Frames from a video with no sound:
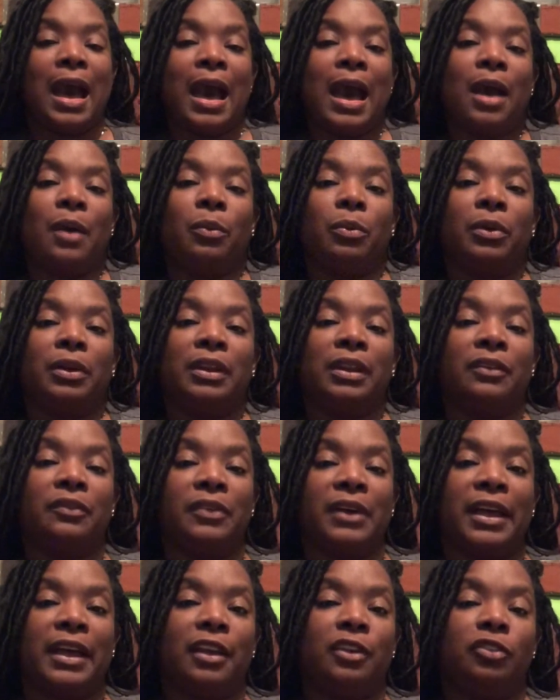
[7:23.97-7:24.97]
I would
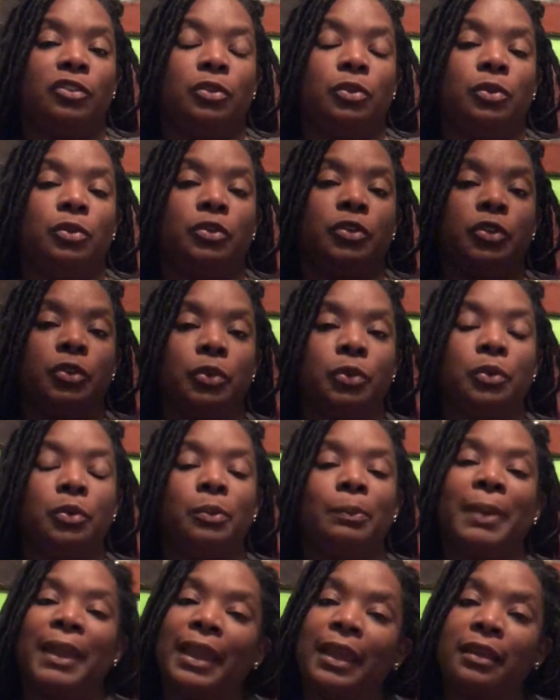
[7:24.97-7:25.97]
advise you
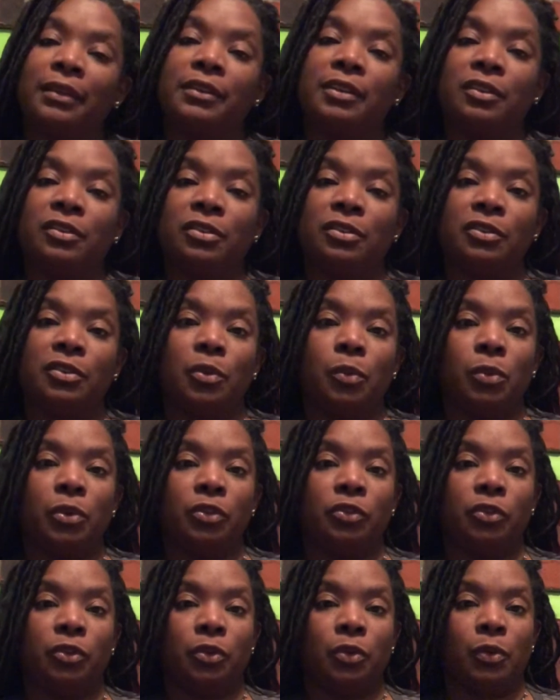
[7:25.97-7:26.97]
to pay attention to
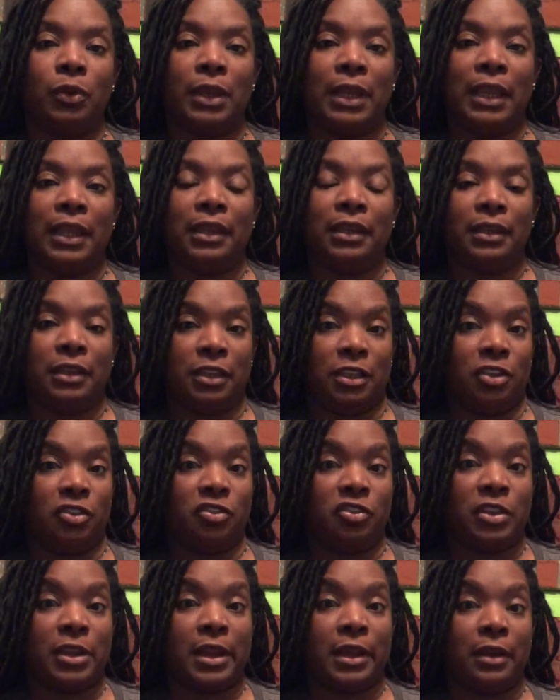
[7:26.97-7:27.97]
what you're creating in a
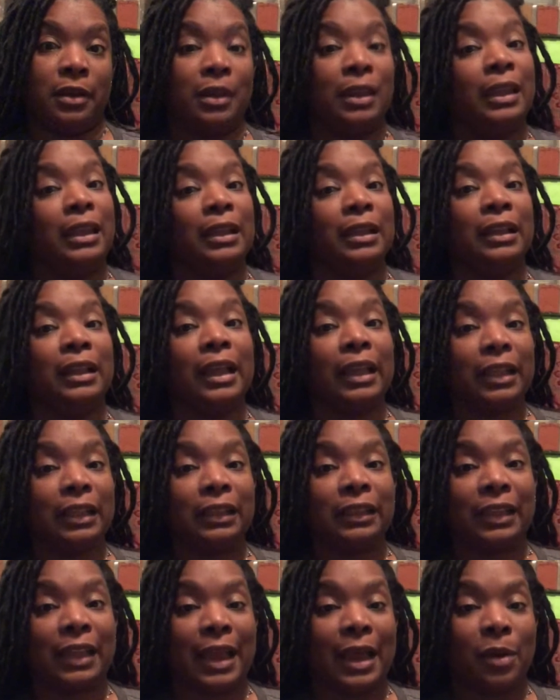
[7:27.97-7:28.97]
child. And
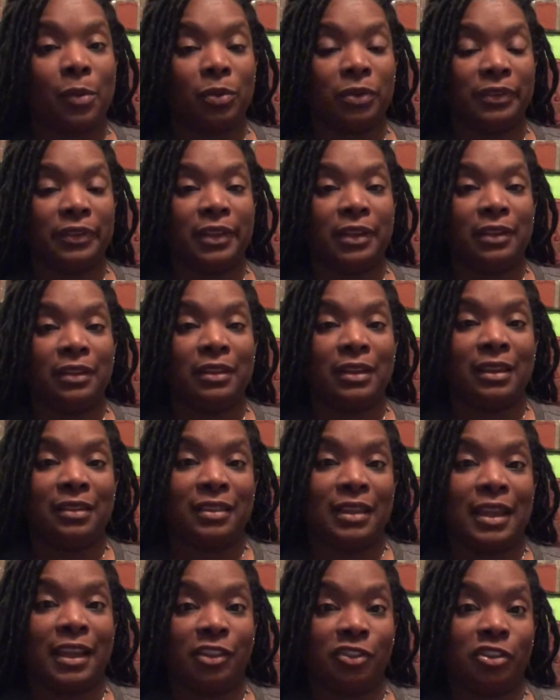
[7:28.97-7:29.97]
luckily, I will tell you that
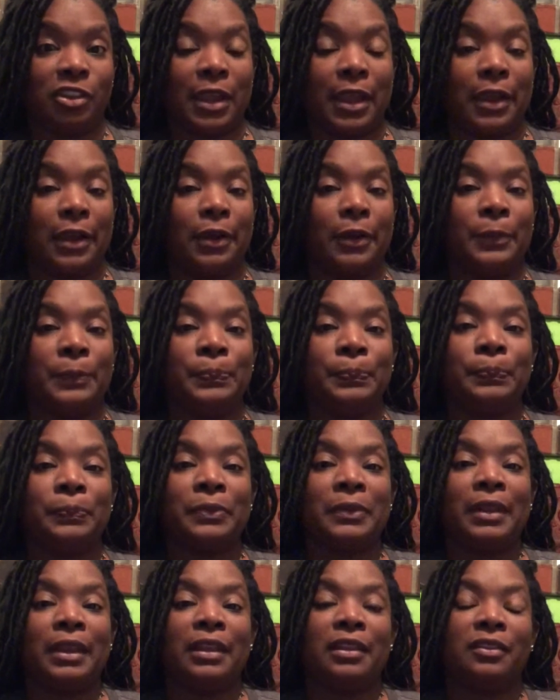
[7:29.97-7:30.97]
that child
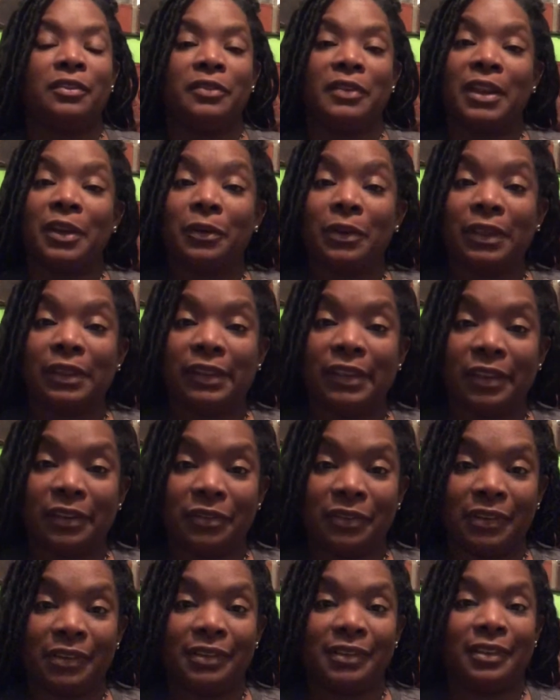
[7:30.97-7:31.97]
is very
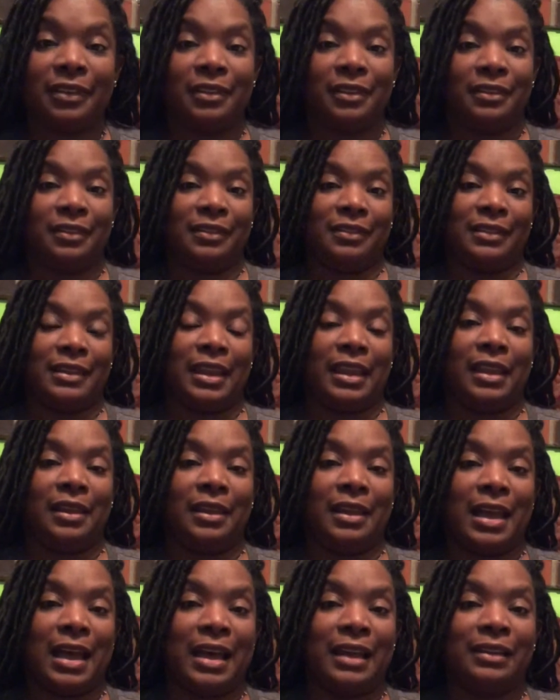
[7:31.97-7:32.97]
giving to this day.
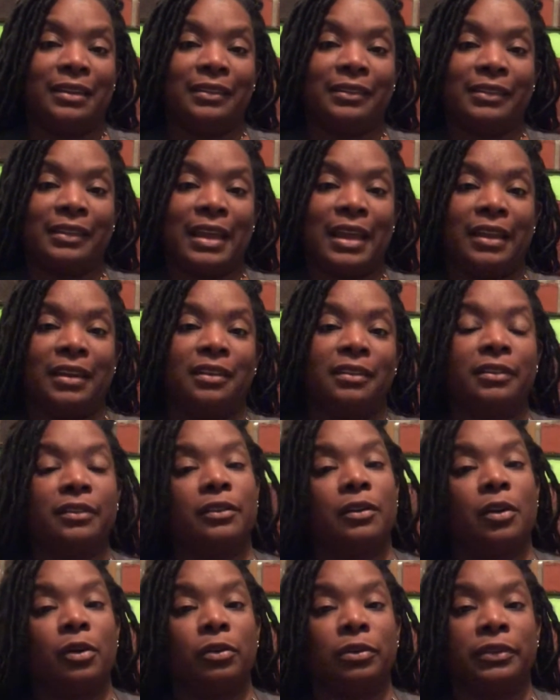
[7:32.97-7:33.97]
I decided to
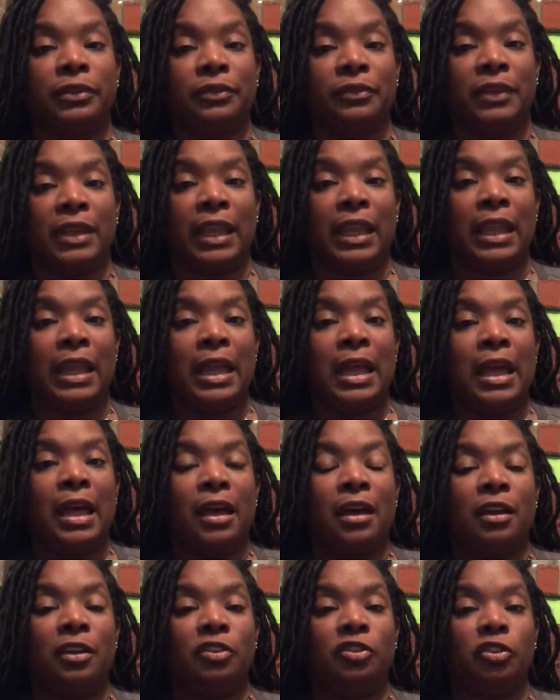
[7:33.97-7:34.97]
cultivate
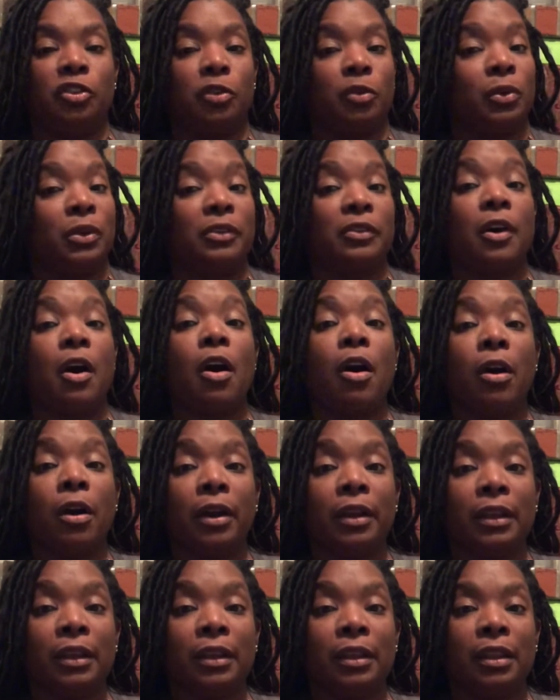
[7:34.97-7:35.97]
a generous
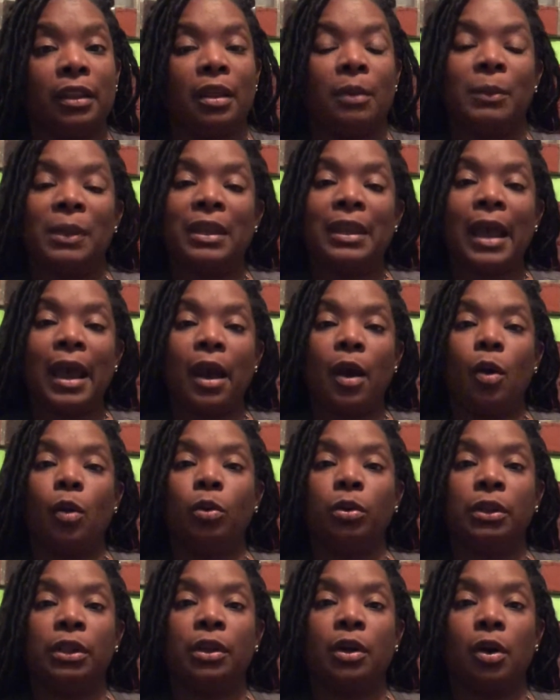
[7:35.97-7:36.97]
heart in him, and not
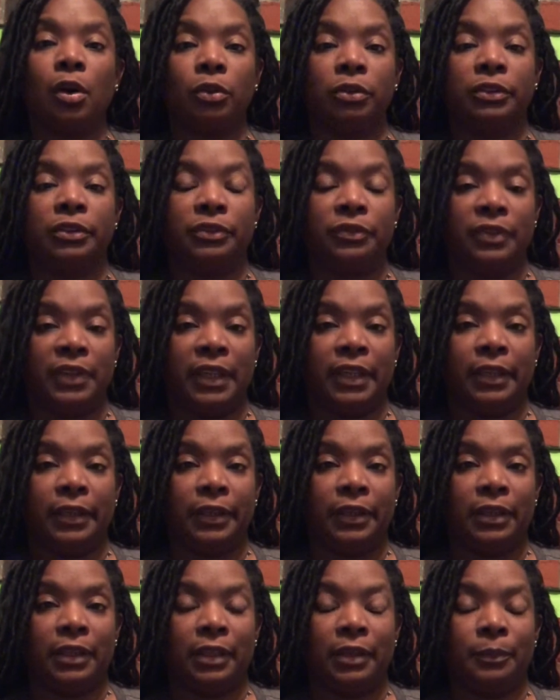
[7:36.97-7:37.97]
only
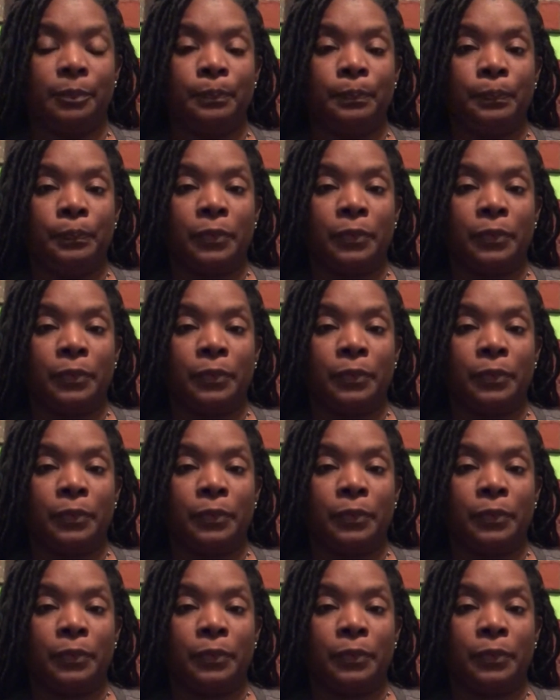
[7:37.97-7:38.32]
cultivating it,